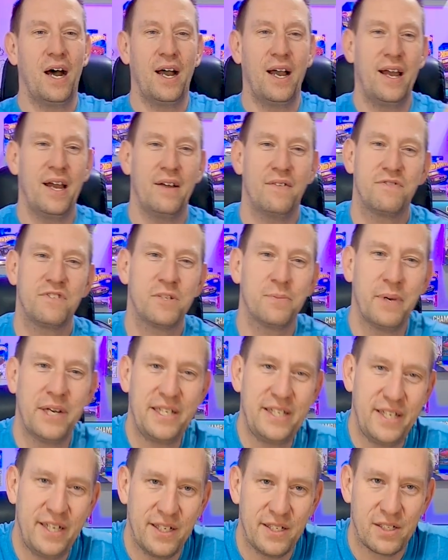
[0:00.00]
I have some
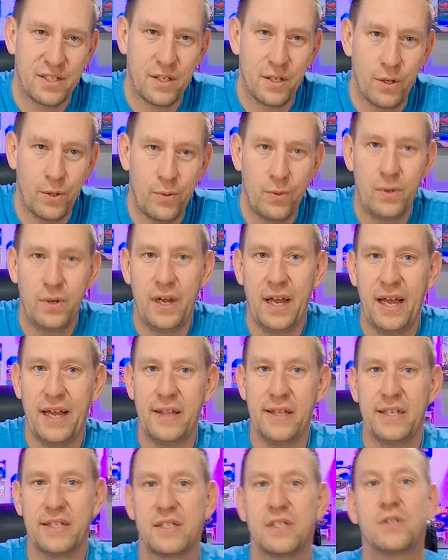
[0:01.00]
ideas though,
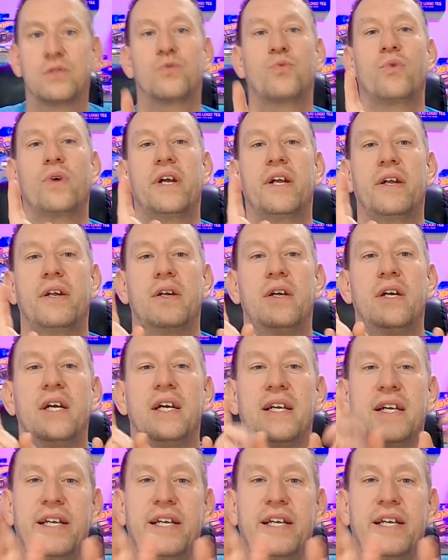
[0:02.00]
and this is where